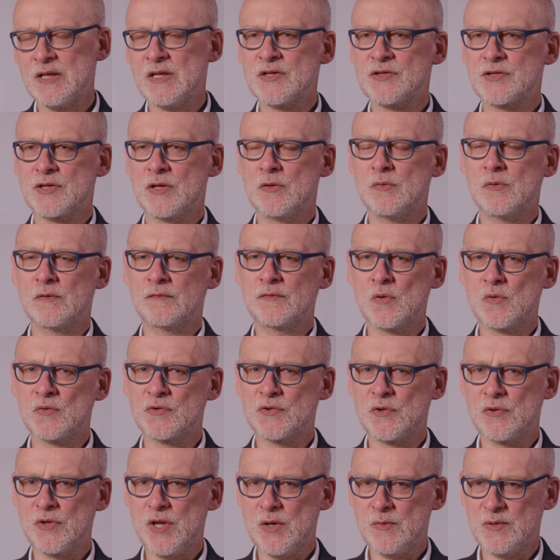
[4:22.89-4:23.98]
So, of
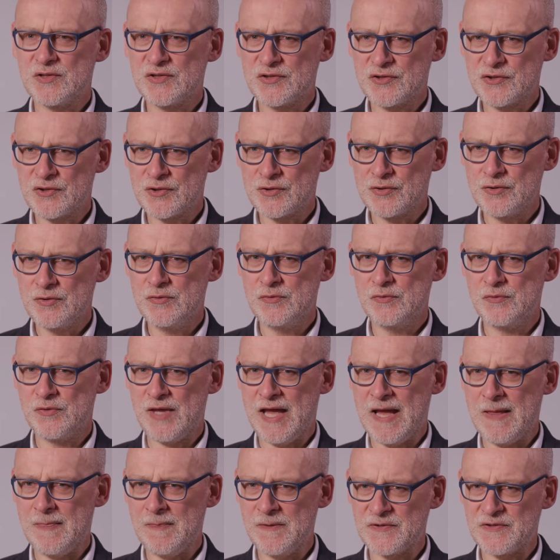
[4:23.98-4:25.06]
course, although it's true
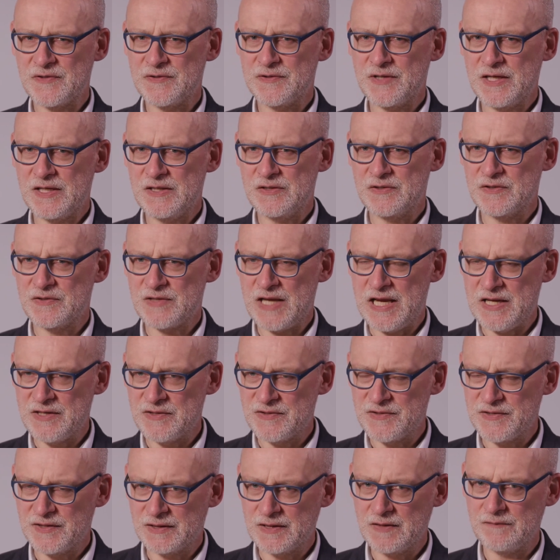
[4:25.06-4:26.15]
that the status and
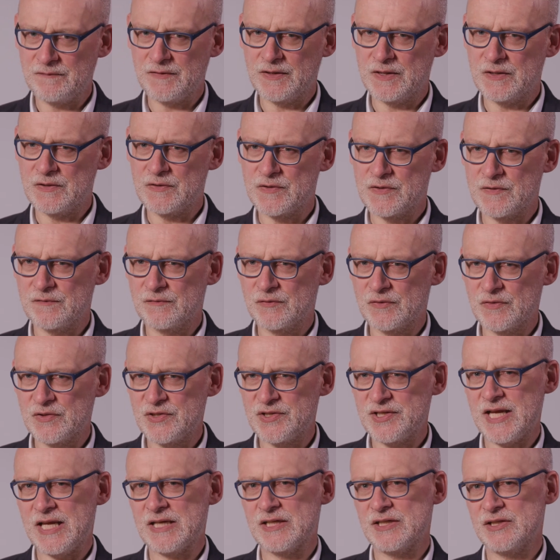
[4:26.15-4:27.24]
significance of
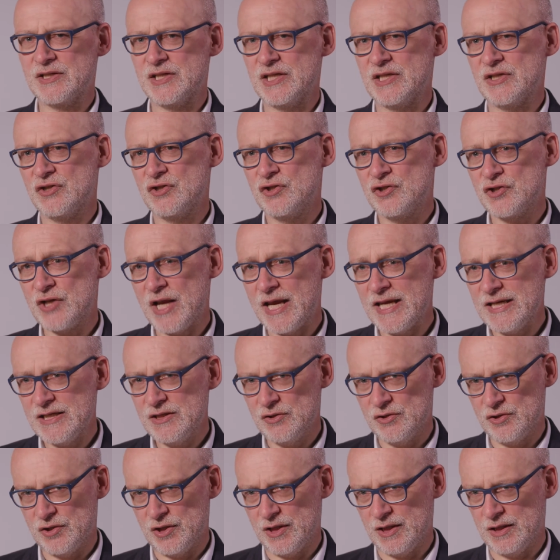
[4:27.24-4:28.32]
Christianity is
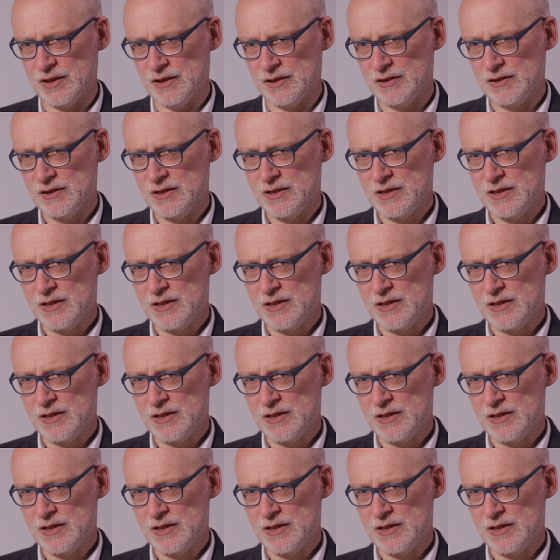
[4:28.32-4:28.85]
changing